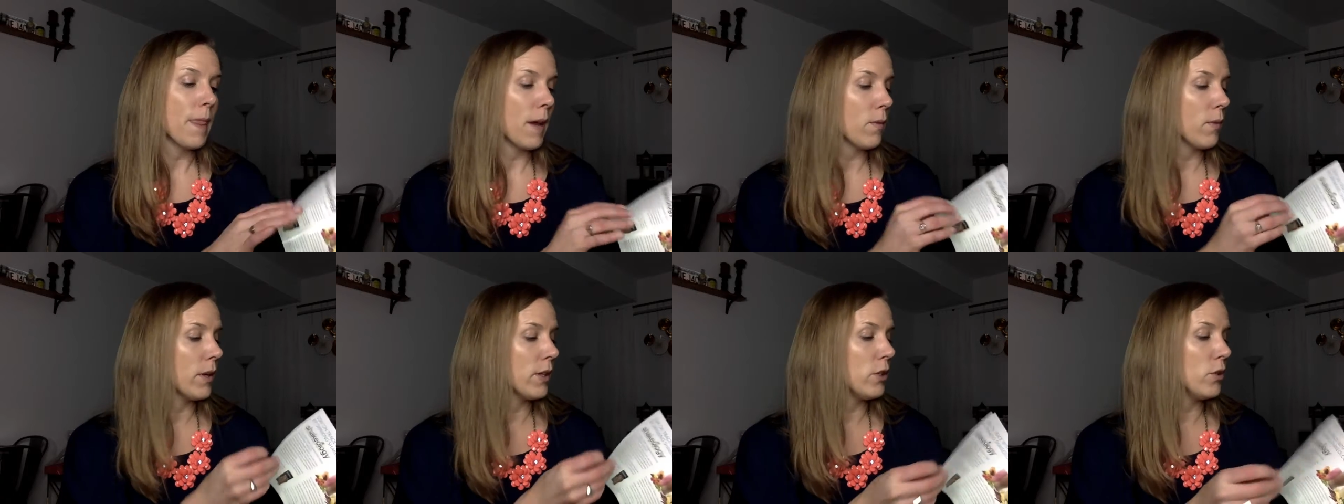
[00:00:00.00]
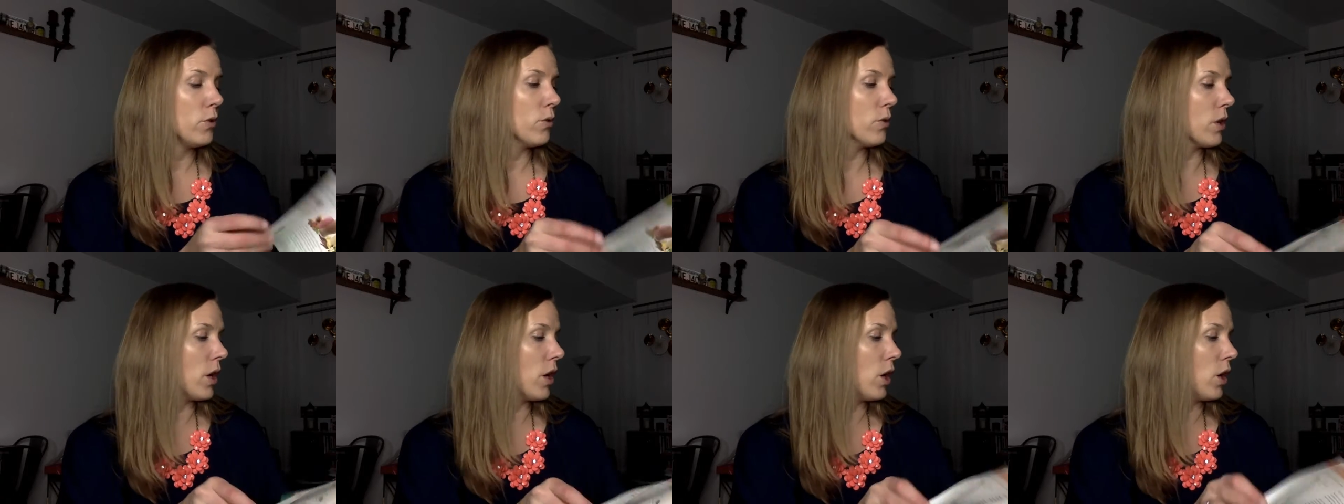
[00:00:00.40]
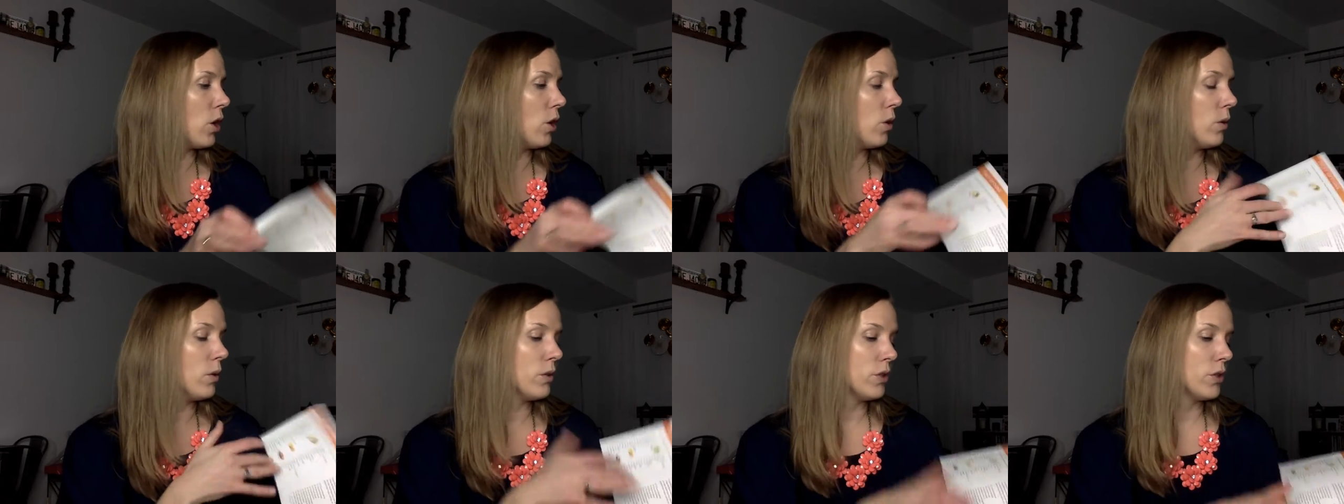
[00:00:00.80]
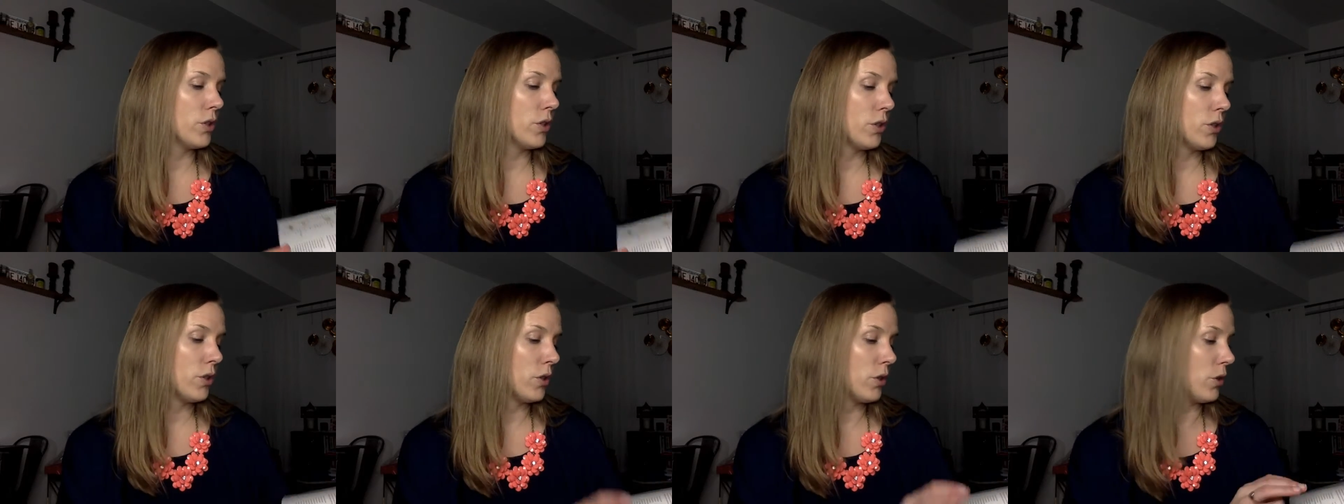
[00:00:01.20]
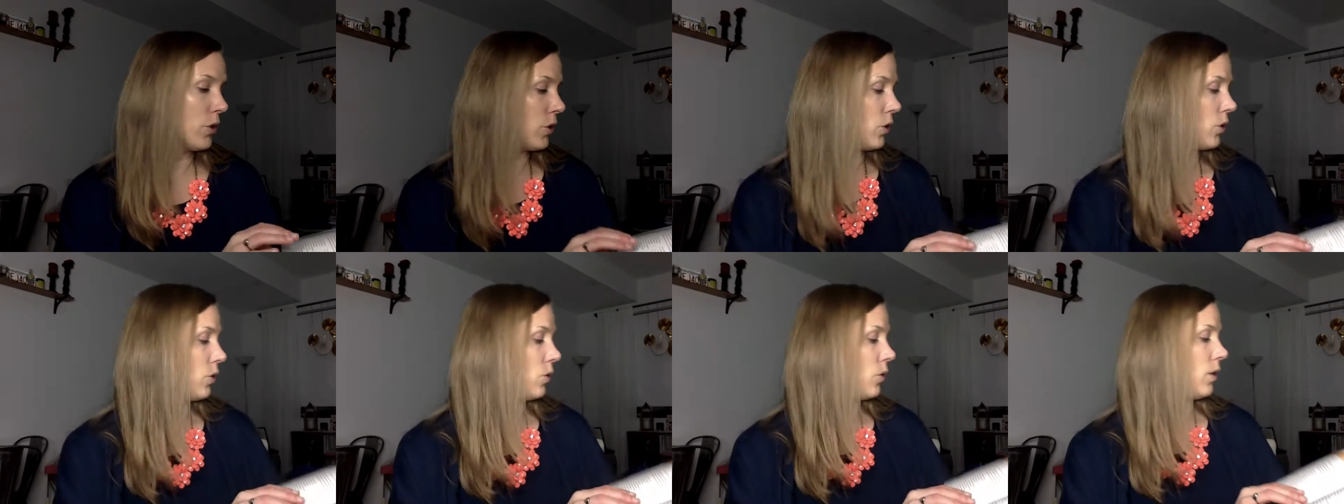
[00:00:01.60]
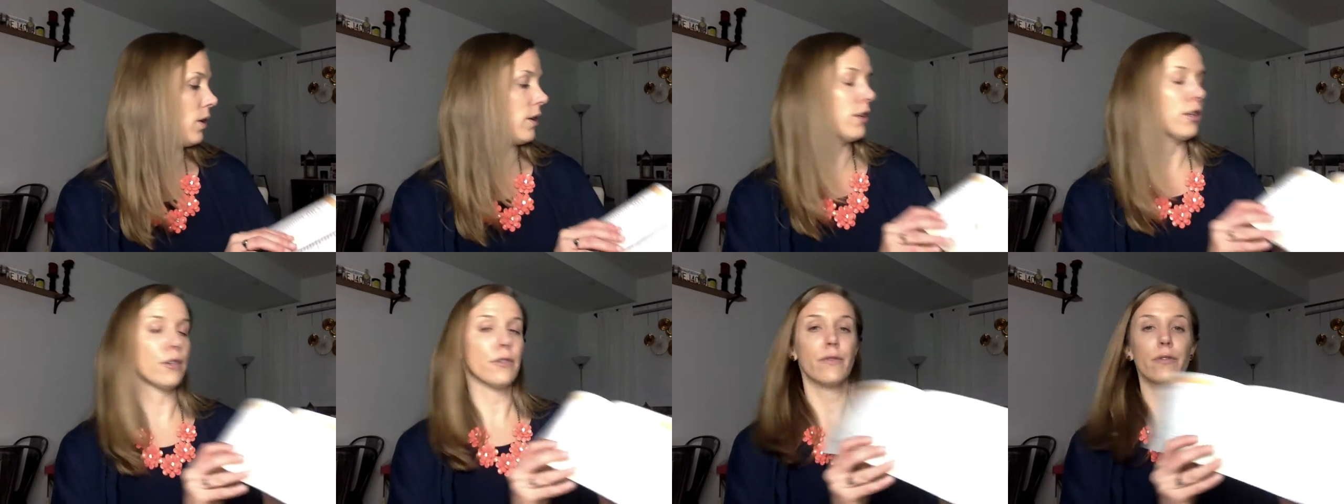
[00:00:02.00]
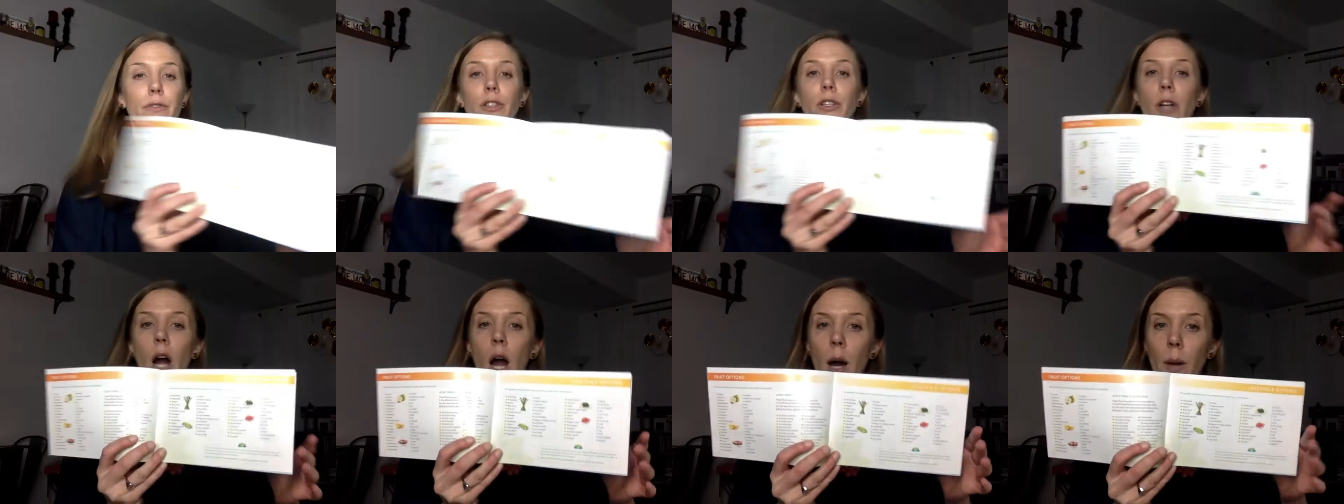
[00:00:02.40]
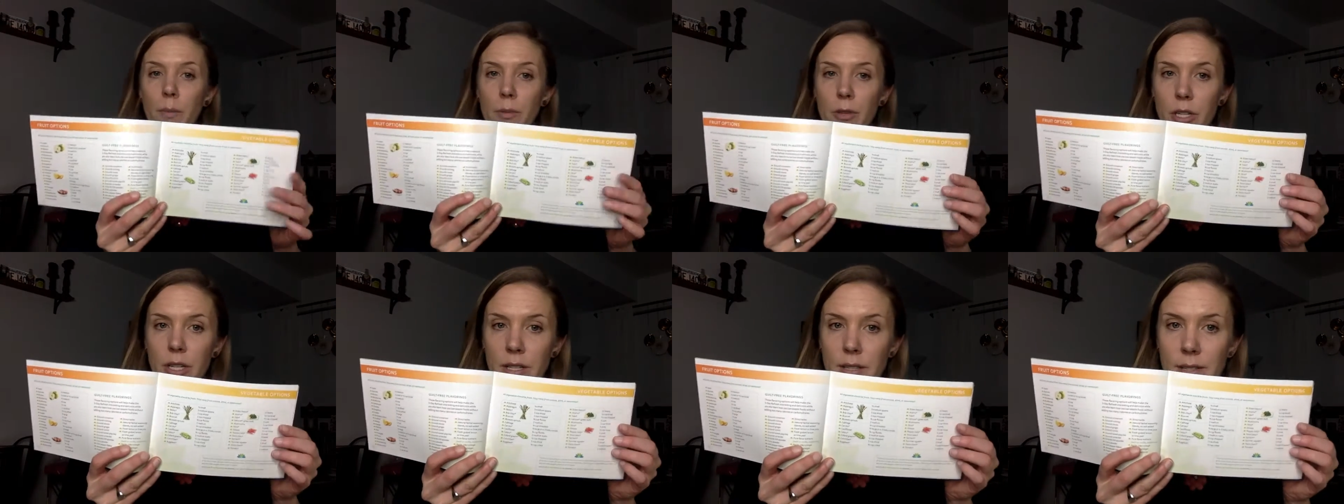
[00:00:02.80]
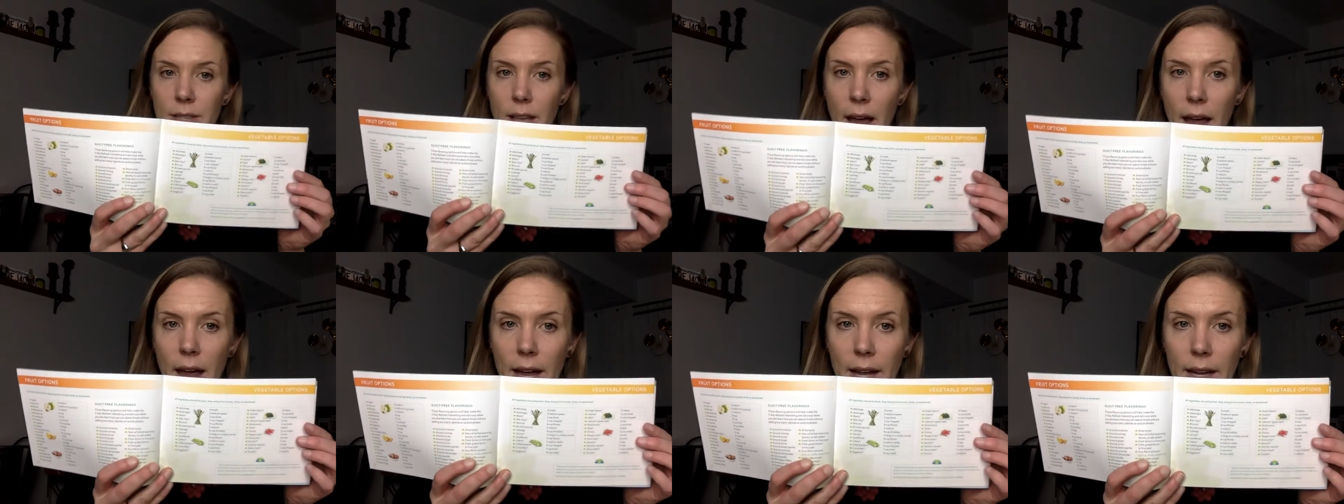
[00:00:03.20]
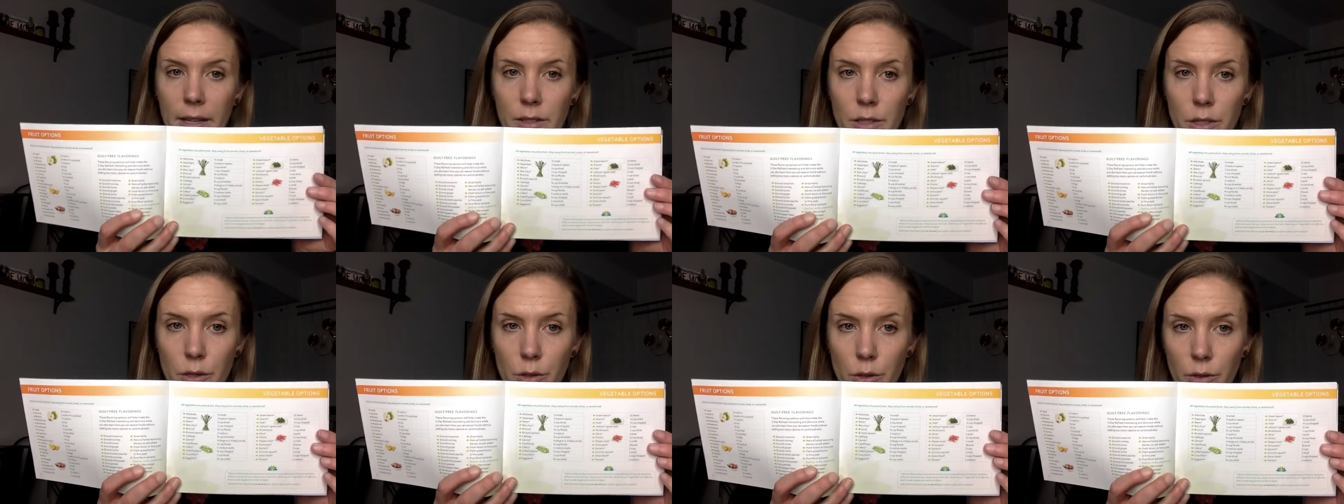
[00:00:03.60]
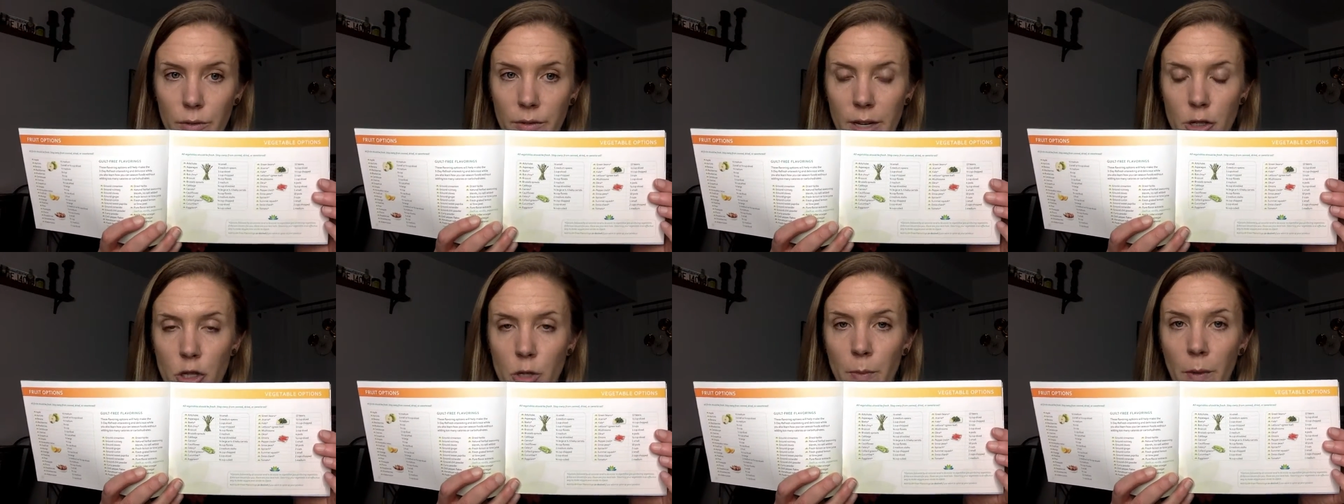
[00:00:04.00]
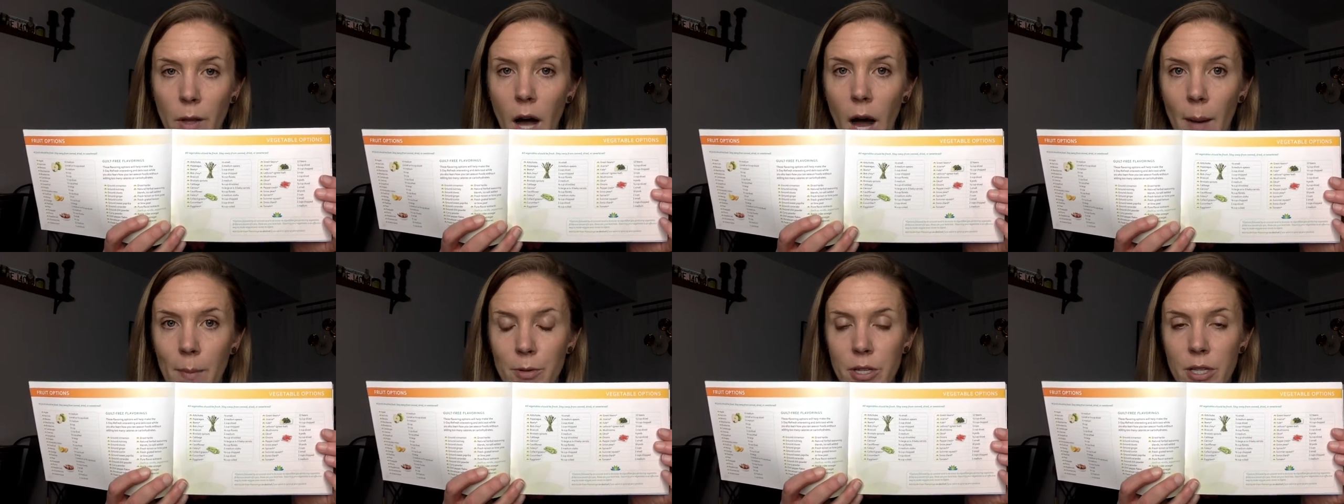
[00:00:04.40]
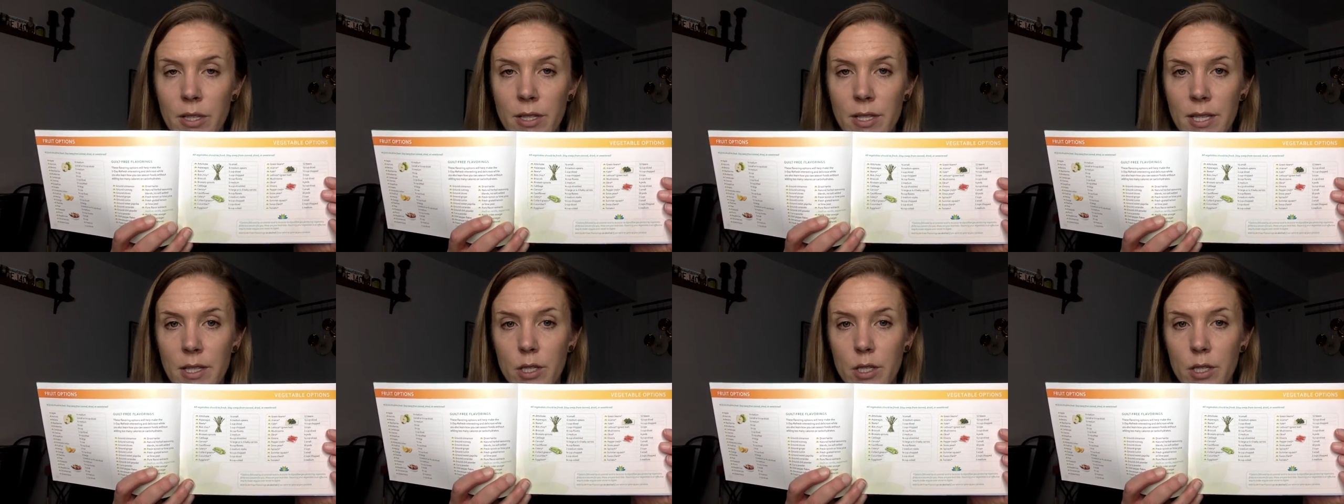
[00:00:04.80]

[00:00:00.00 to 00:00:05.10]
when you go to your fruit options and your vegetable options.